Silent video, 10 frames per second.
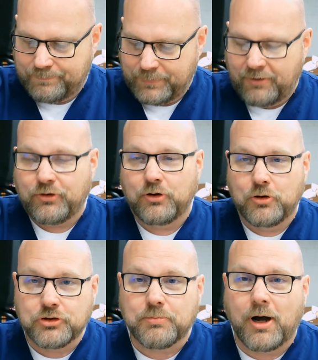If you
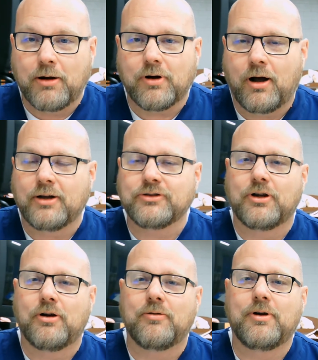do smoke,
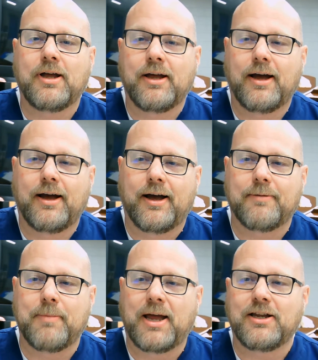also
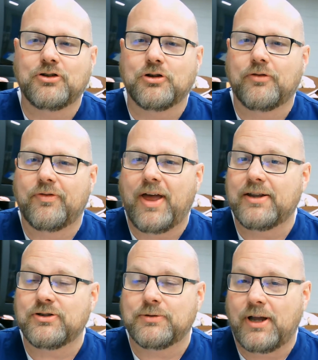making sure
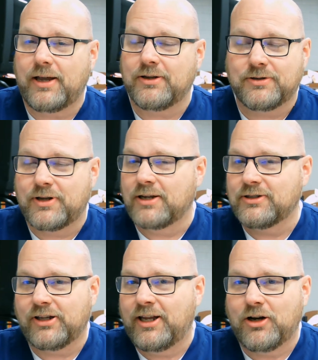that
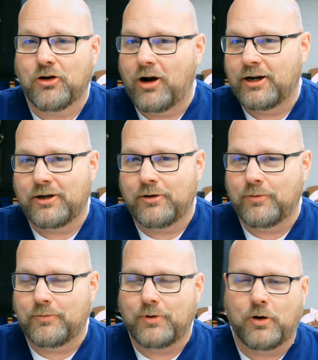doesn't linger on you
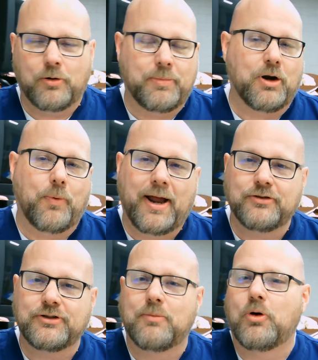or be around
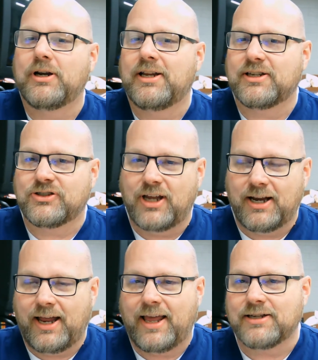someone to get
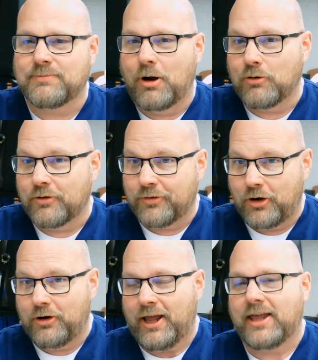secondhand smoke or
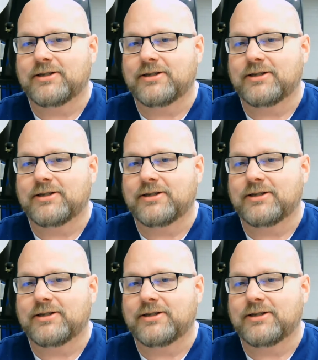third-hand